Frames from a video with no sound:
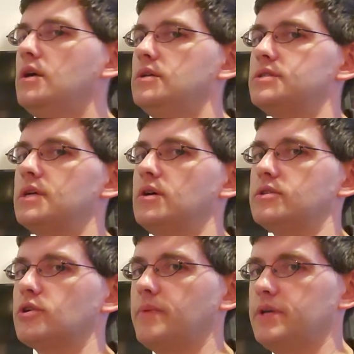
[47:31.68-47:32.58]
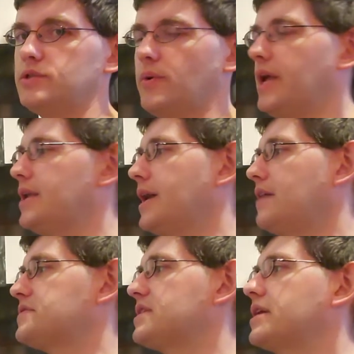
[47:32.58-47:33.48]
So, it took me 28.5
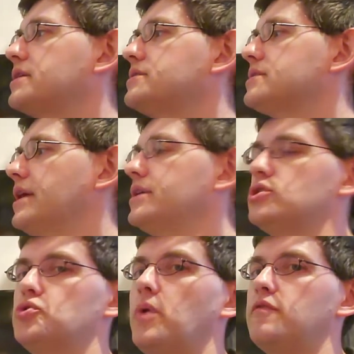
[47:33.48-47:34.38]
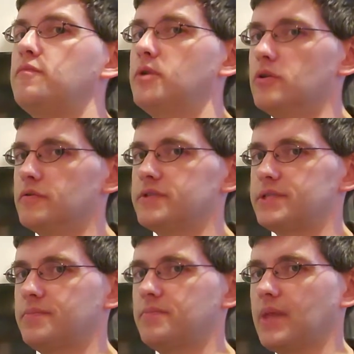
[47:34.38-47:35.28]
seconds and 12
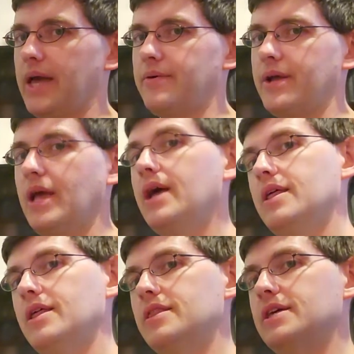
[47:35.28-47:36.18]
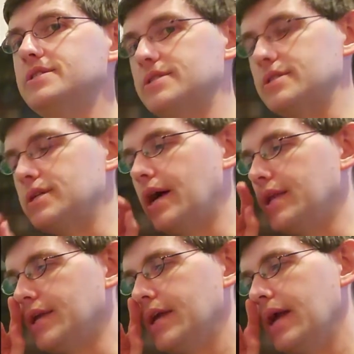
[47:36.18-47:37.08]
moves. Anyway, that's just a
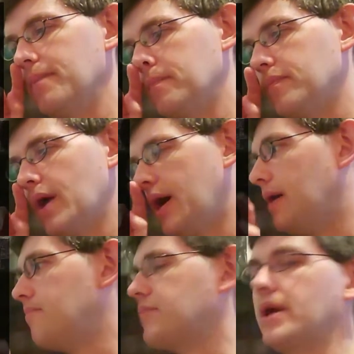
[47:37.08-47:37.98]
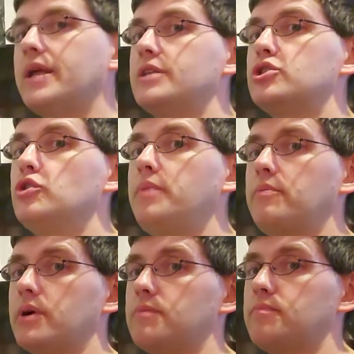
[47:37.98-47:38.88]
tiny game. And again, 2
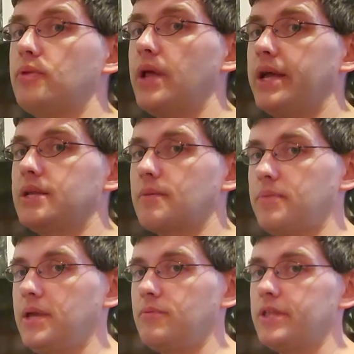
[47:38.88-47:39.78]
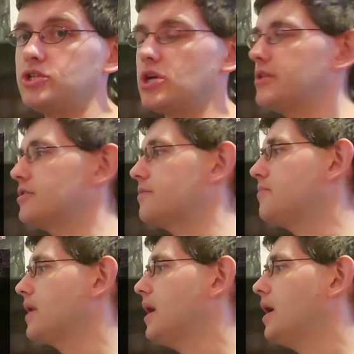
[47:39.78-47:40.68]
people can play and compete with each other.
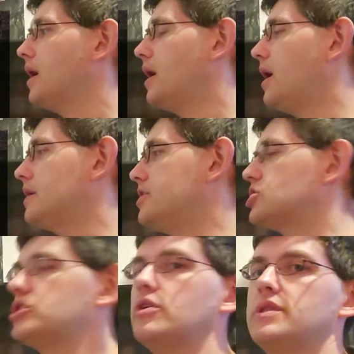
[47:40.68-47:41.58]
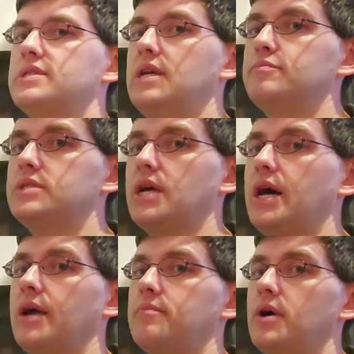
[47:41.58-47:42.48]
You share the same
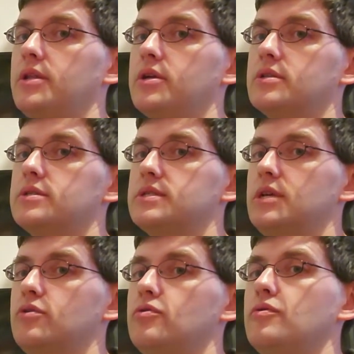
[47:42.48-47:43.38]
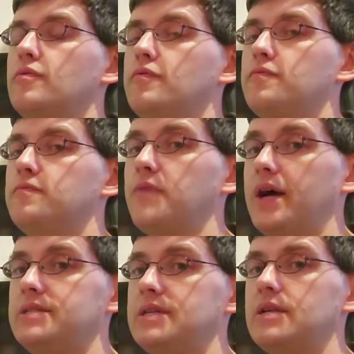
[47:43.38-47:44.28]
time, but you can see who
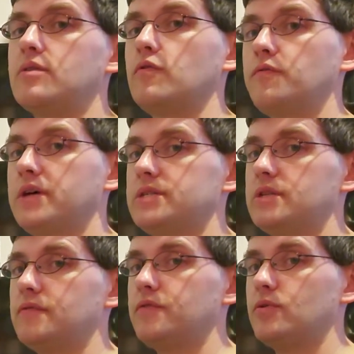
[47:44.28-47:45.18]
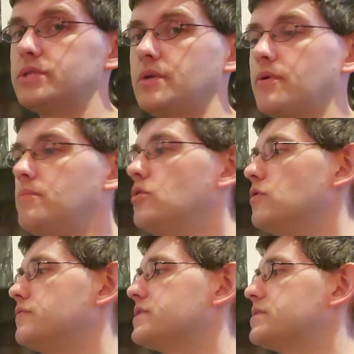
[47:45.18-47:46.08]
finds it and who finds it in the fewest number of
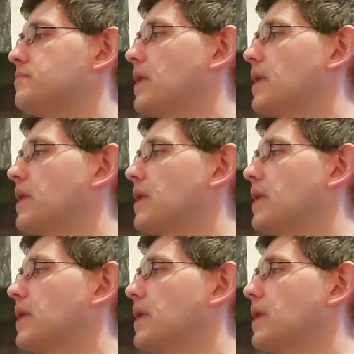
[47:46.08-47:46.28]
moves.